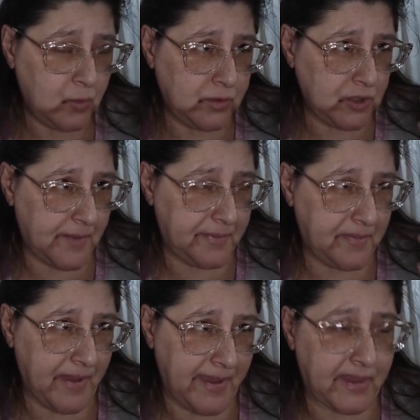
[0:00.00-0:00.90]
Will not
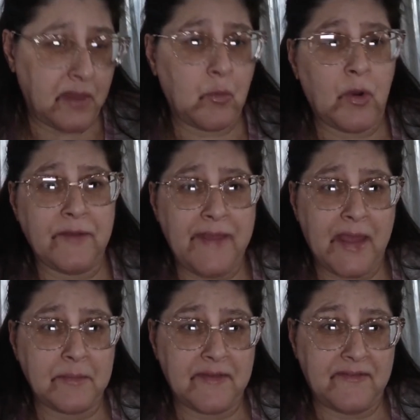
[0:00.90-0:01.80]
be buying anymore. I've
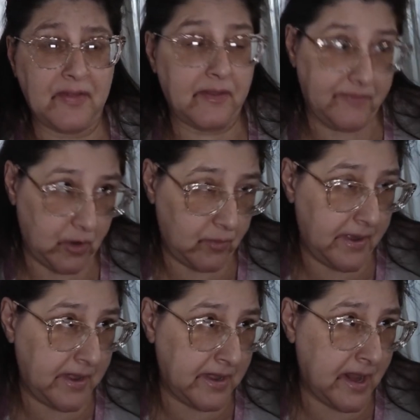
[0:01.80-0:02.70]
had my fill of it
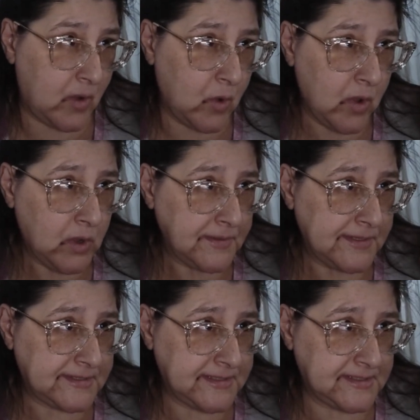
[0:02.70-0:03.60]
already now.
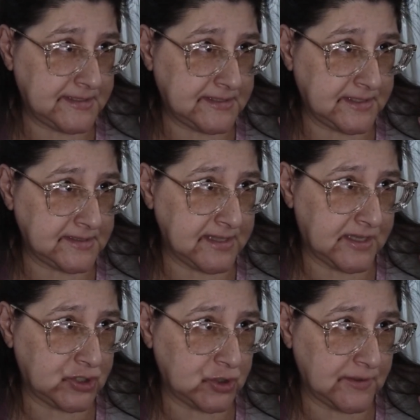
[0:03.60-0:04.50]
This is the
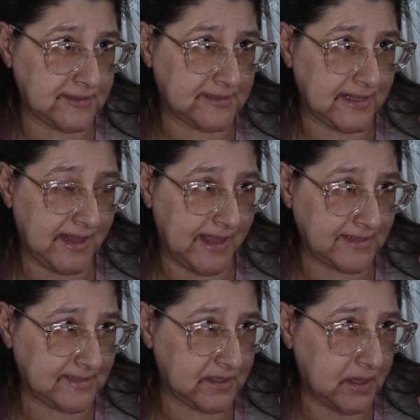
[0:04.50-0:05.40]
ScentSational
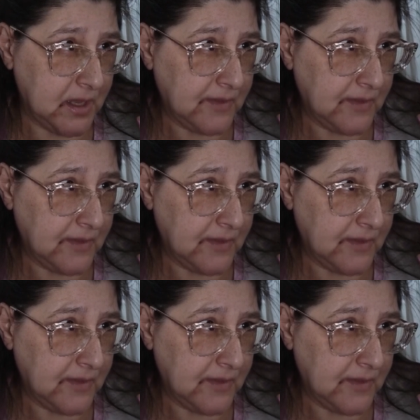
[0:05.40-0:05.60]
Celeste.